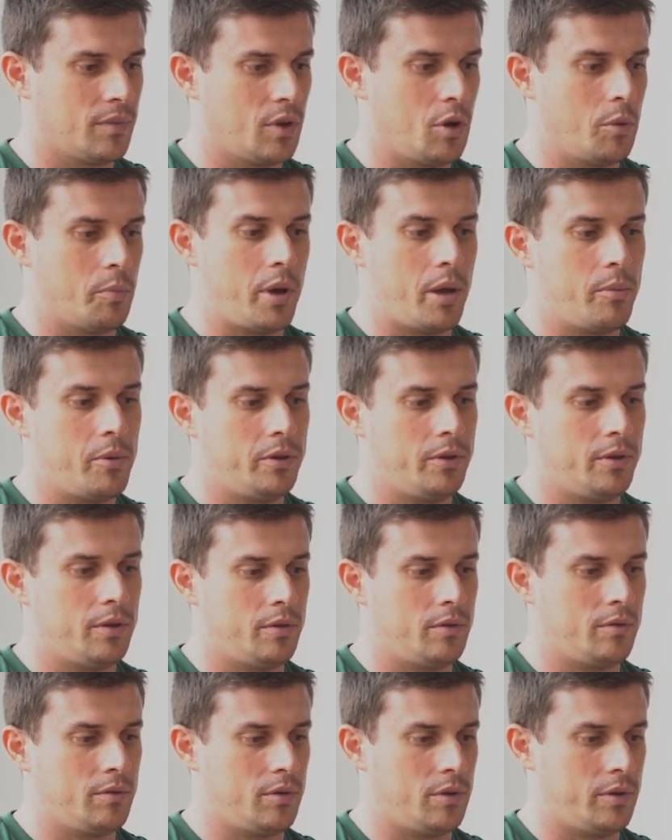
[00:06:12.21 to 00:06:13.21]
a payment,
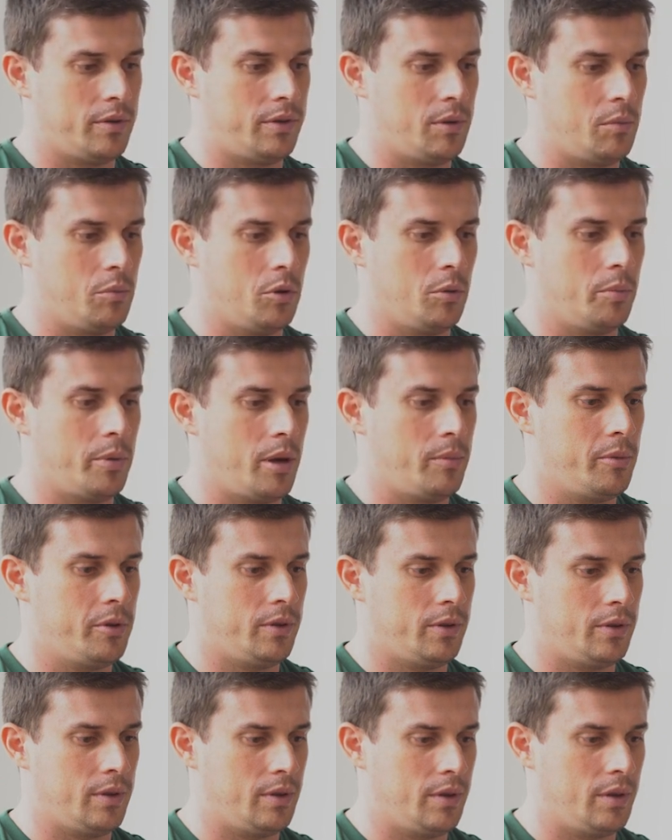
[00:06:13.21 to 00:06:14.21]
very simple
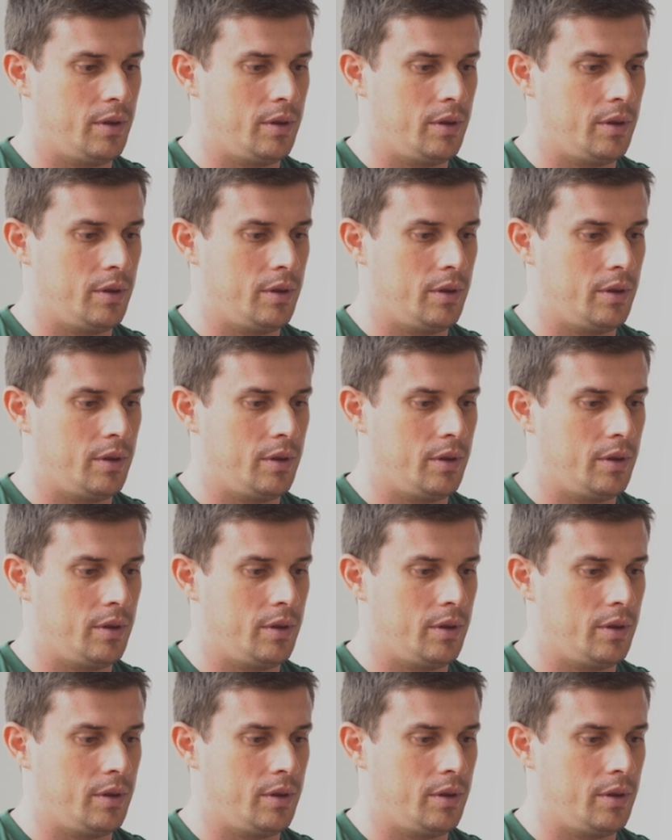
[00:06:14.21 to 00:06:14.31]
payment.